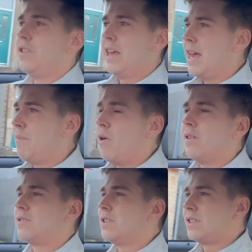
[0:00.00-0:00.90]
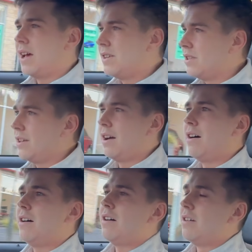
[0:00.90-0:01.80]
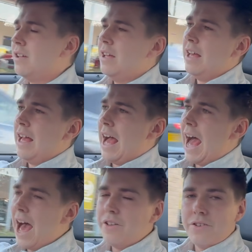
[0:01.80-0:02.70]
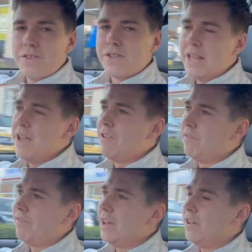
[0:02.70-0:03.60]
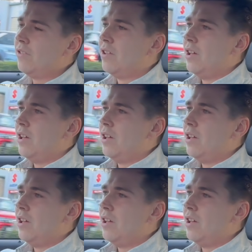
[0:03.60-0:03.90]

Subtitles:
gearbox, the size of the car, and the steering feel.